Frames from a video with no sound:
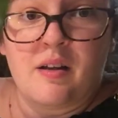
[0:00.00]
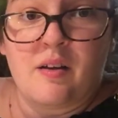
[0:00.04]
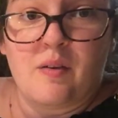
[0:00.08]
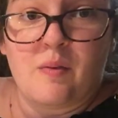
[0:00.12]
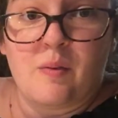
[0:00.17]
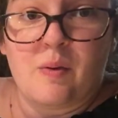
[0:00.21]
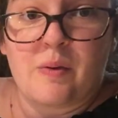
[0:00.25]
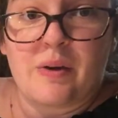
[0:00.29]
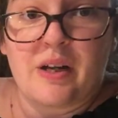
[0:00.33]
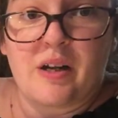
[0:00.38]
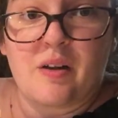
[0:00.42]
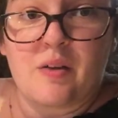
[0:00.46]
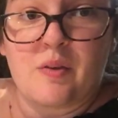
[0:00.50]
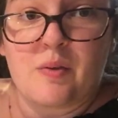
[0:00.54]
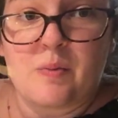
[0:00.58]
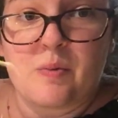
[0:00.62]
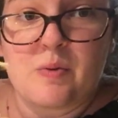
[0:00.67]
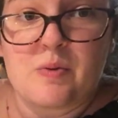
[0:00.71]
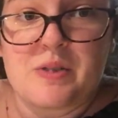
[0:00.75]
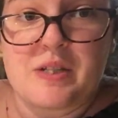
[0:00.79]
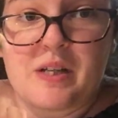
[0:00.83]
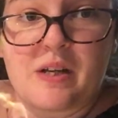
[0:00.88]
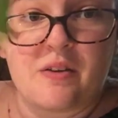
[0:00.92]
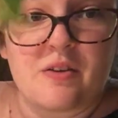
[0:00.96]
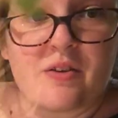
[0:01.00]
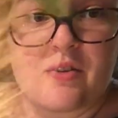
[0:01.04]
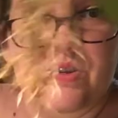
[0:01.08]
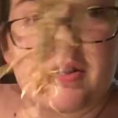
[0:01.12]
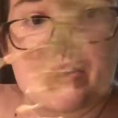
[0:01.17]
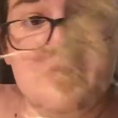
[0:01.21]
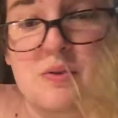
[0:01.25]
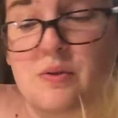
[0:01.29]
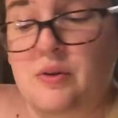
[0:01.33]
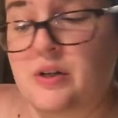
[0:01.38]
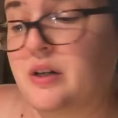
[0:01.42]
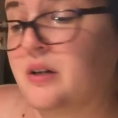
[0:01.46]
Won't get all the roots under the
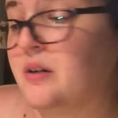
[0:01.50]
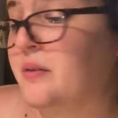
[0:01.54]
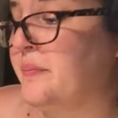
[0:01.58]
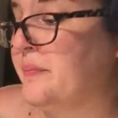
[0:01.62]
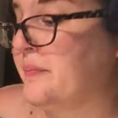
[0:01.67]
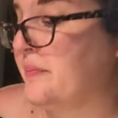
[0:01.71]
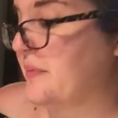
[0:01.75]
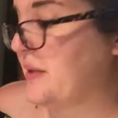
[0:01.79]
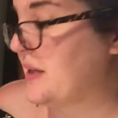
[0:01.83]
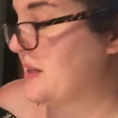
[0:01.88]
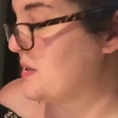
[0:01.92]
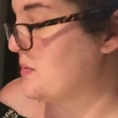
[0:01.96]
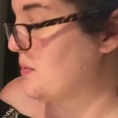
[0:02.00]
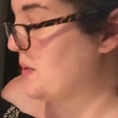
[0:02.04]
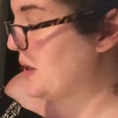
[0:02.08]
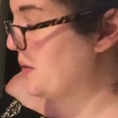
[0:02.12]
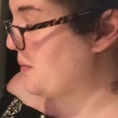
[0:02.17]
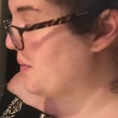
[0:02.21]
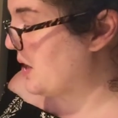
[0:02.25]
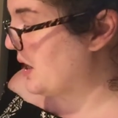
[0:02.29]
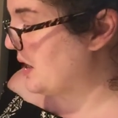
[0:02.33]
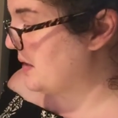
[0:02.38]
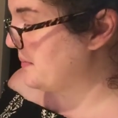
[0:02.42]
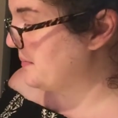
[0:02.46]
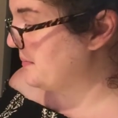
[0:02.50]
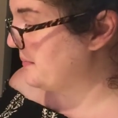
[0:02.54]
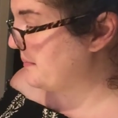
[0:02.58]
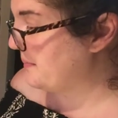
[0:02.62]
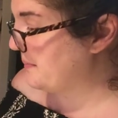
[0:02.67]
soil. That's what I want.